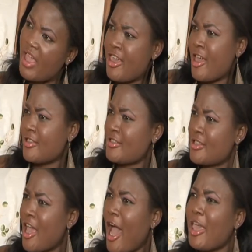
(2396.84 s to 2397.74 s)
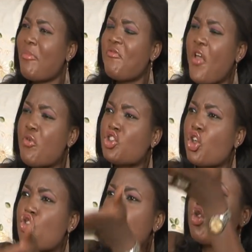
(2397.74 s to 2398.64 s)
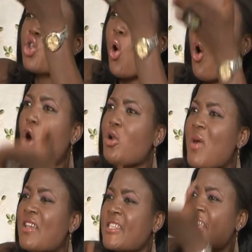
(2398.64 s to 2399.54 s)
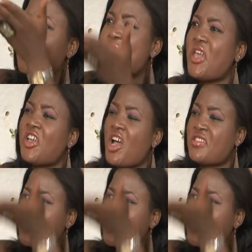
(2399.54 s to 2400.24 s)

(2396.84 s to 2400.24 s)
Yes, I am very sure you use your old man's sense in making our